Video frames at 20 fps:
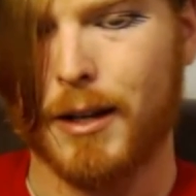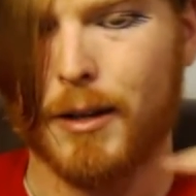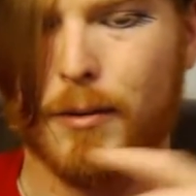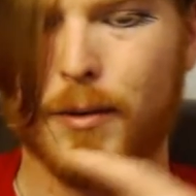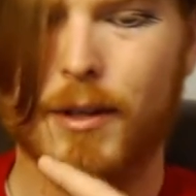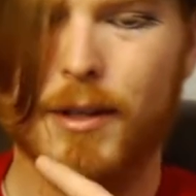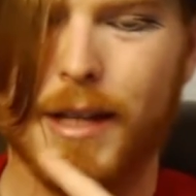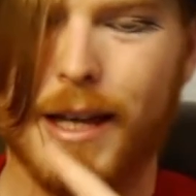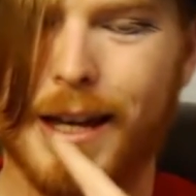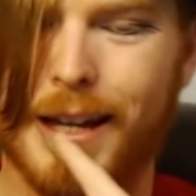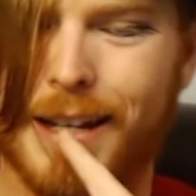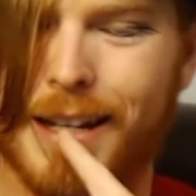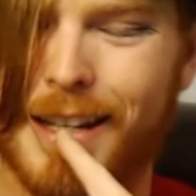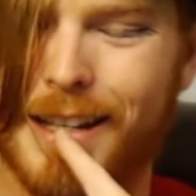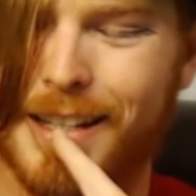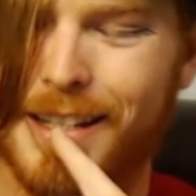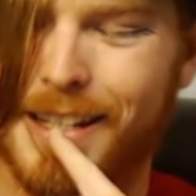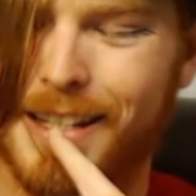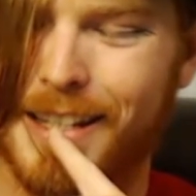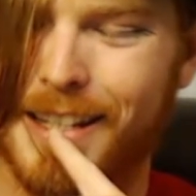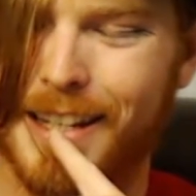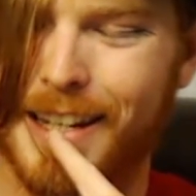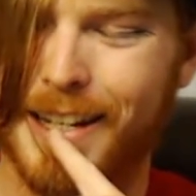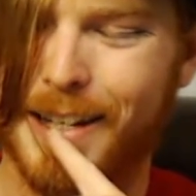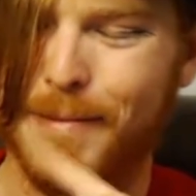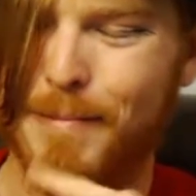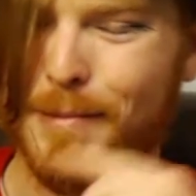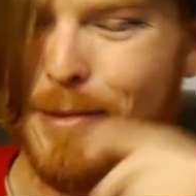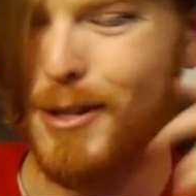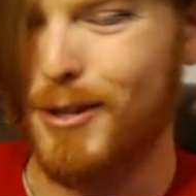Well, that is an
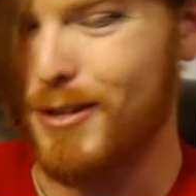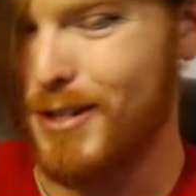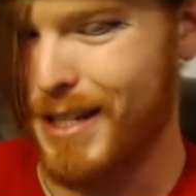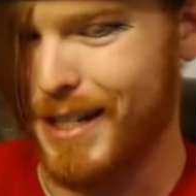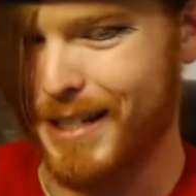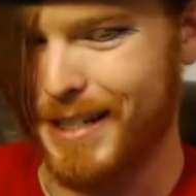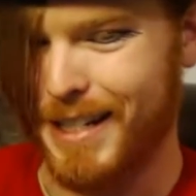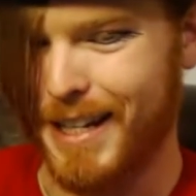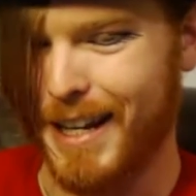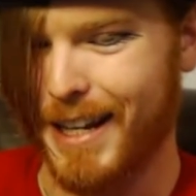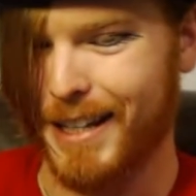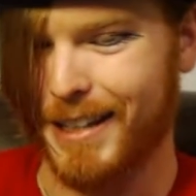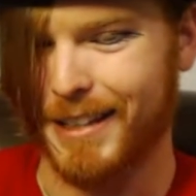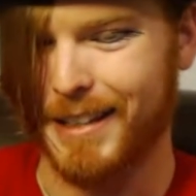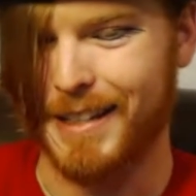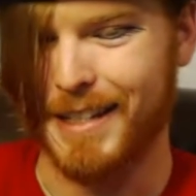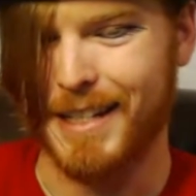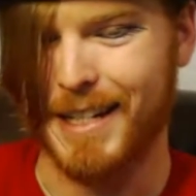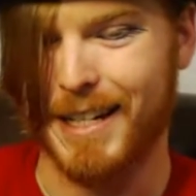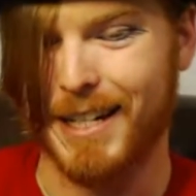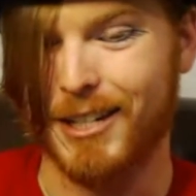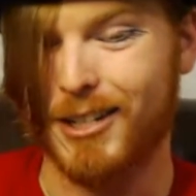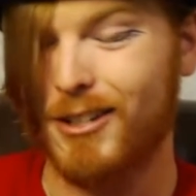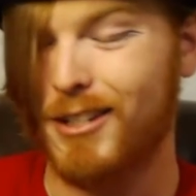amusing tale indeed.